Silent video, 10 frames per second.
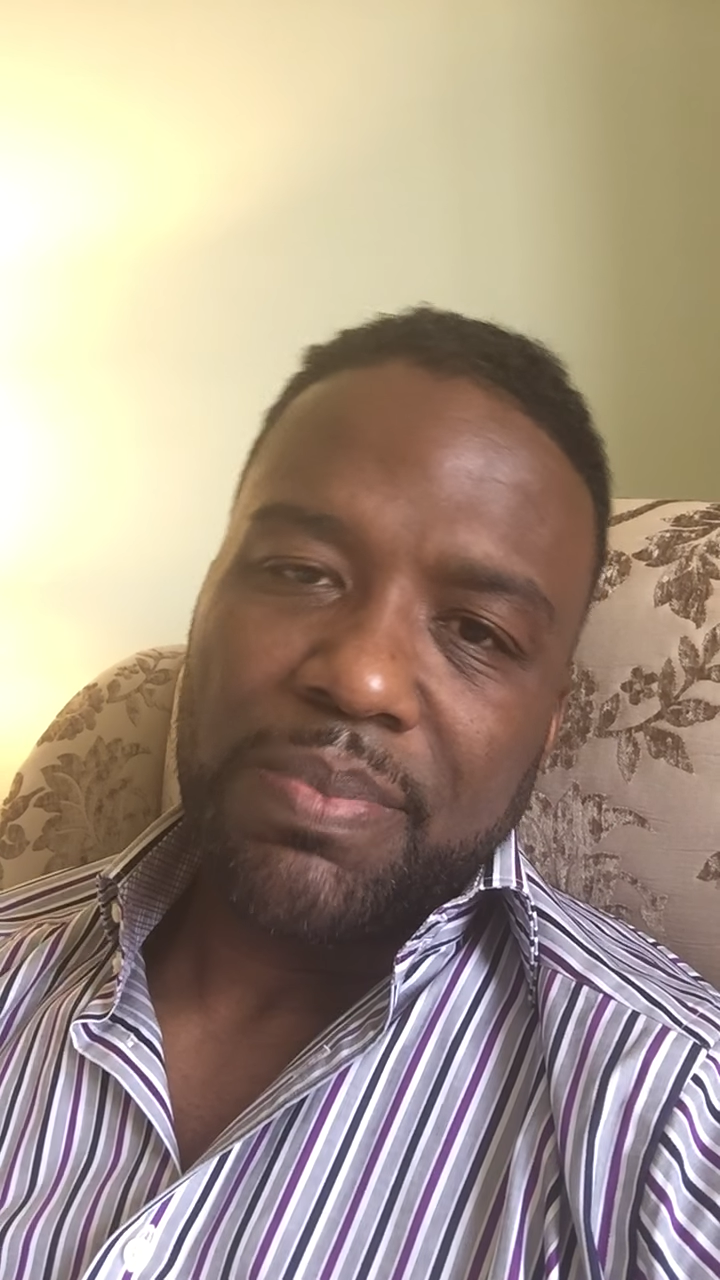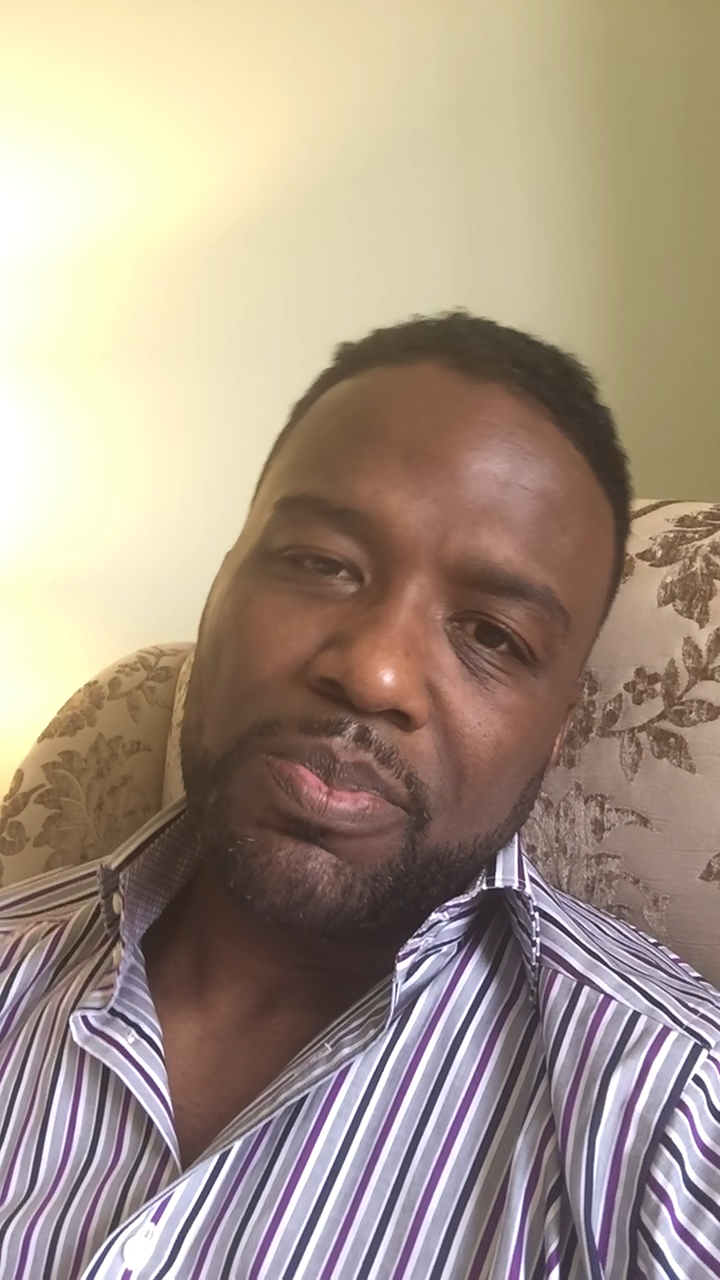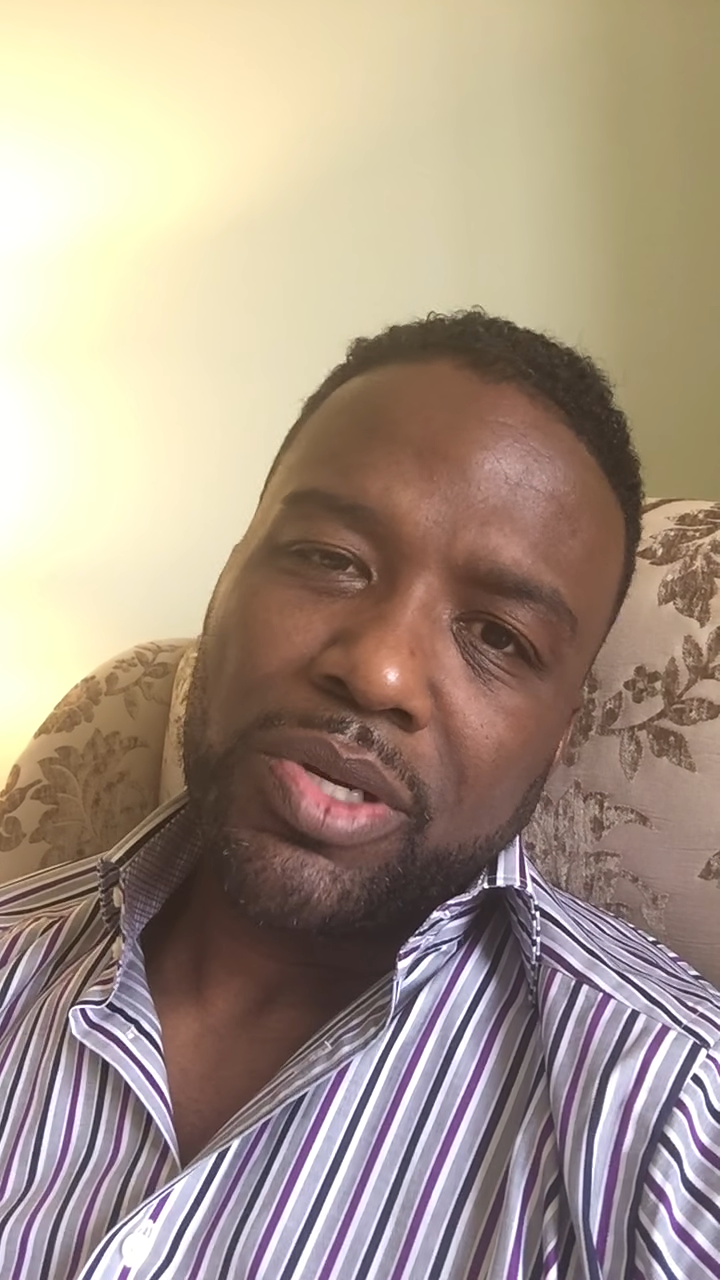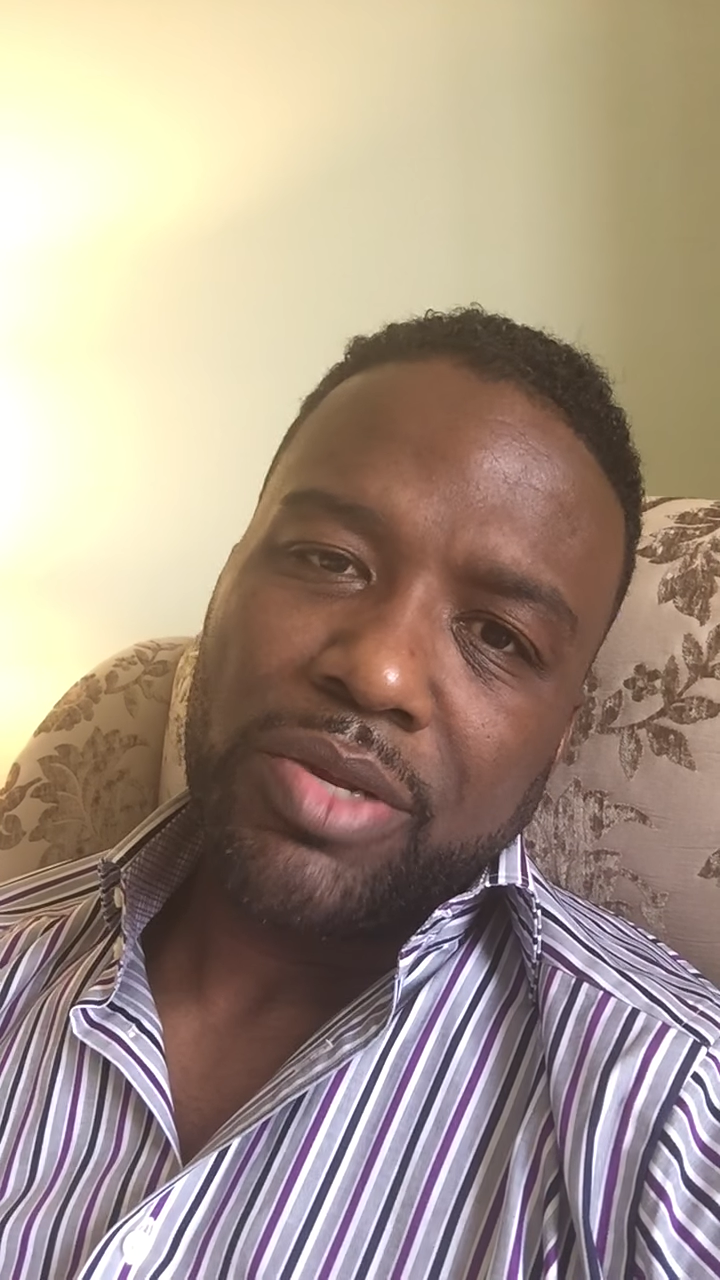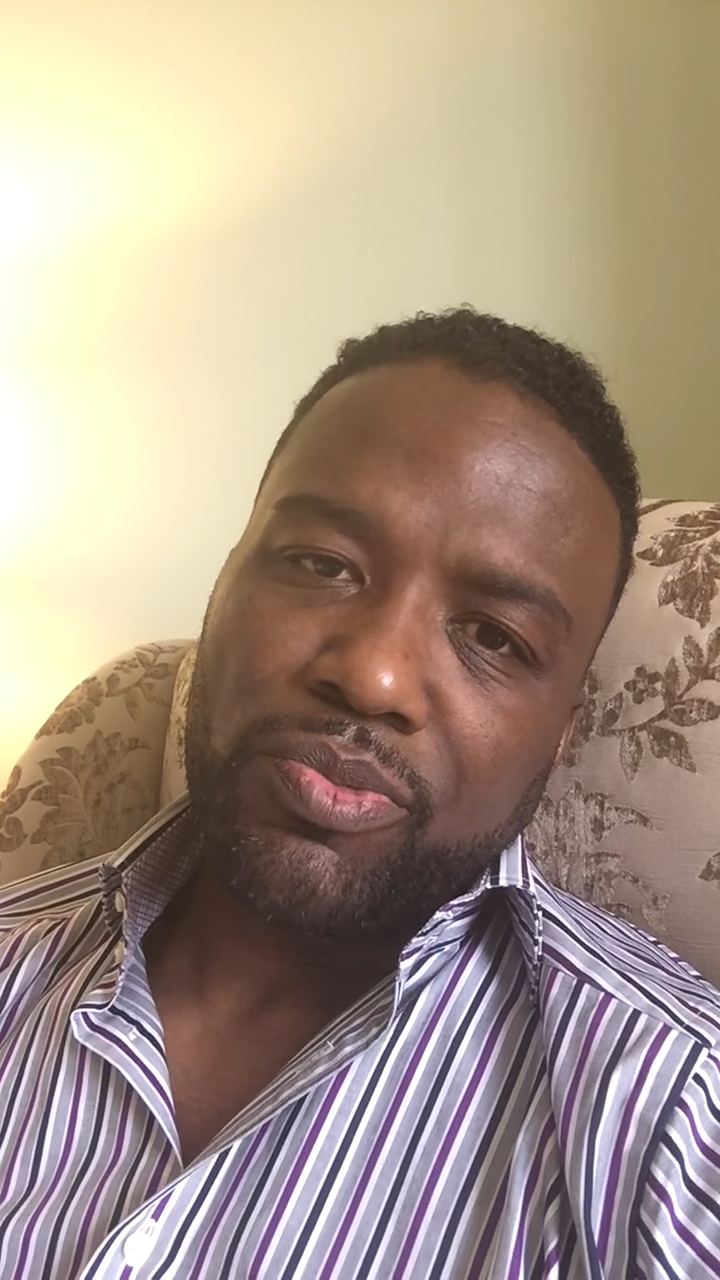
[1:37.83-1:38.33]

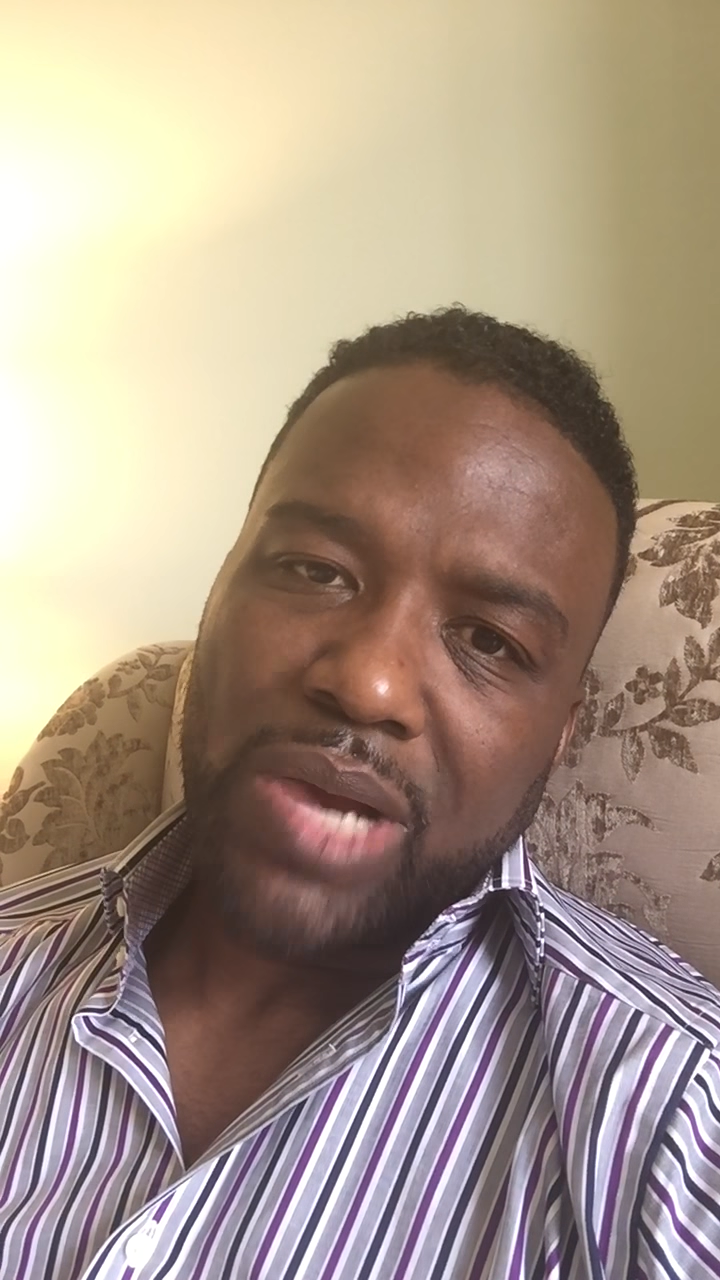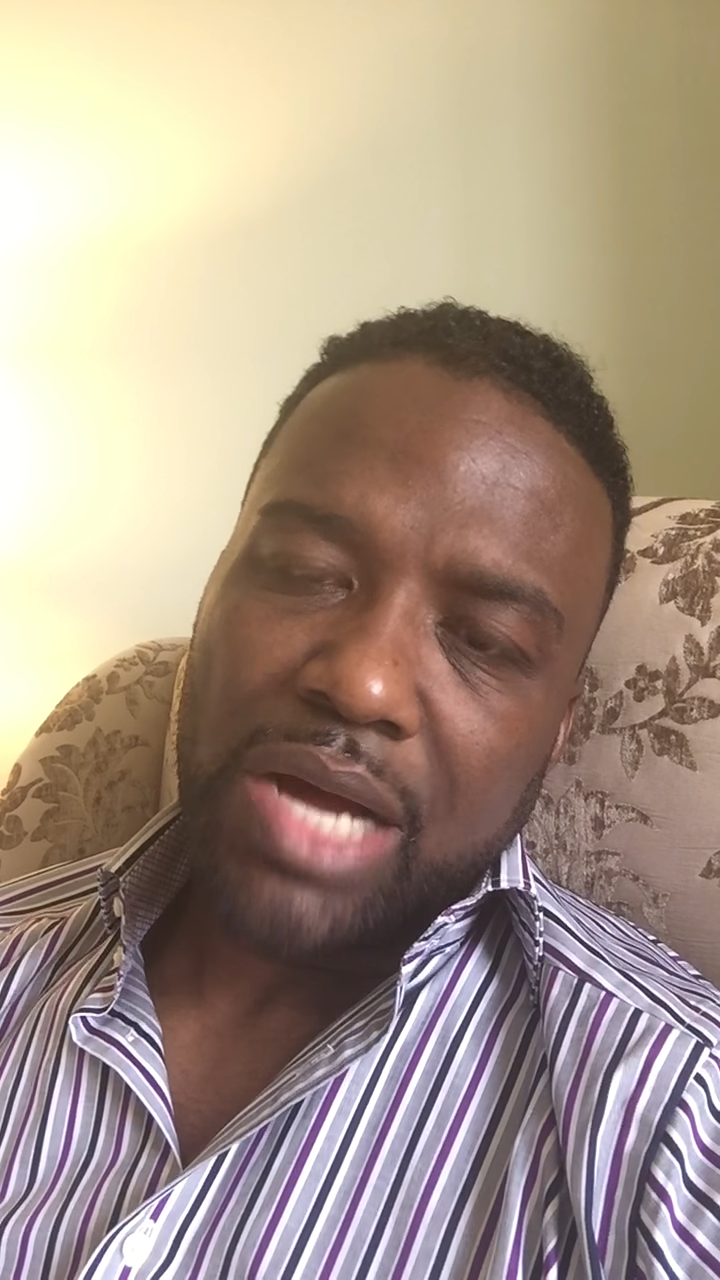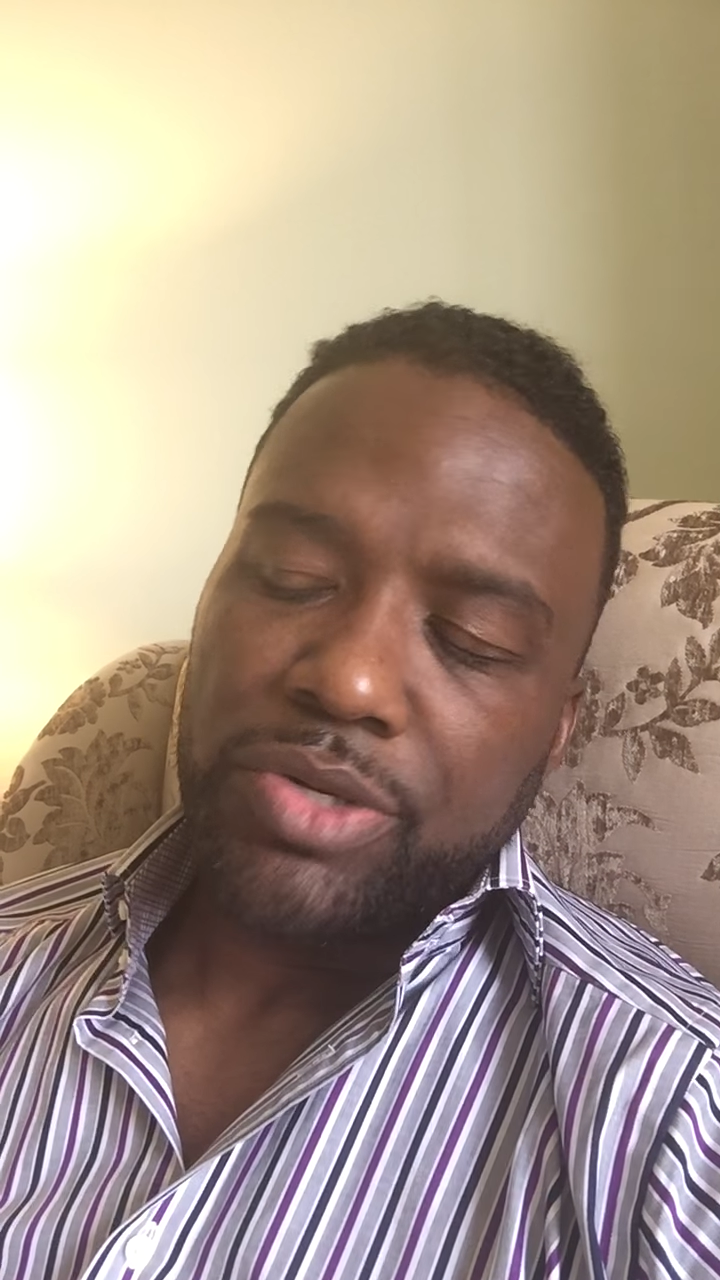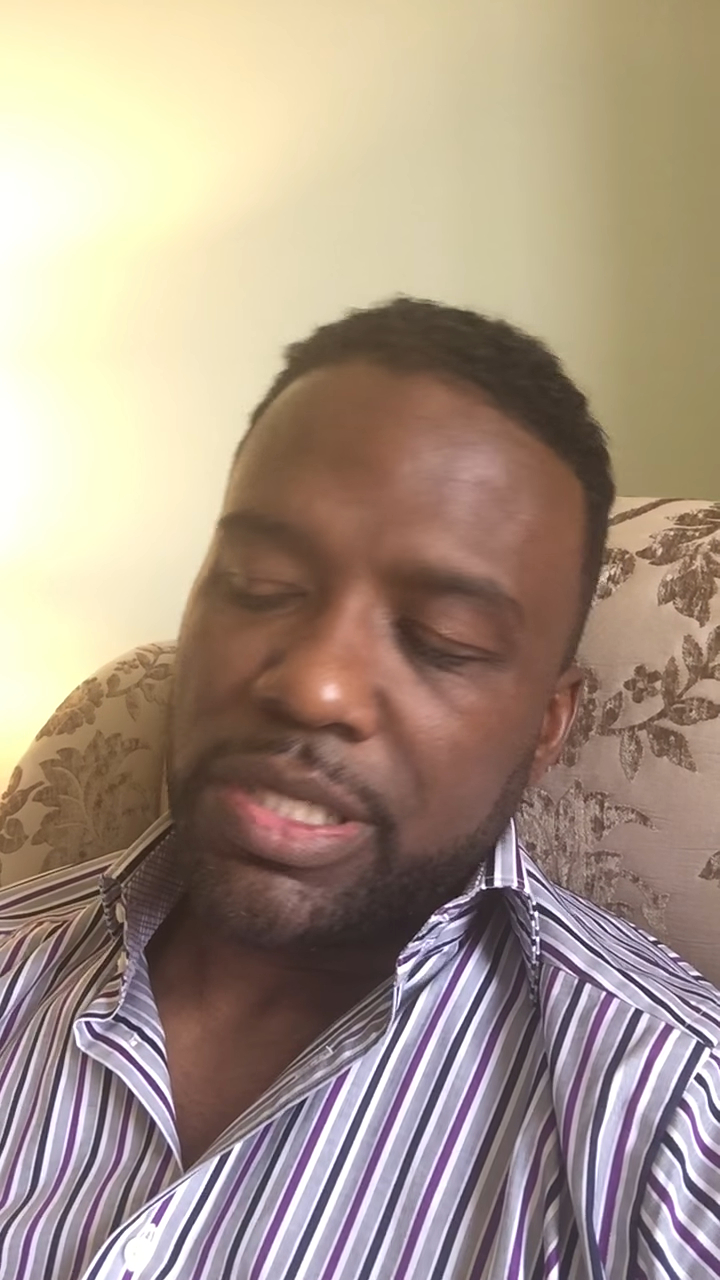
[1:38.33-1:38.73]
put in round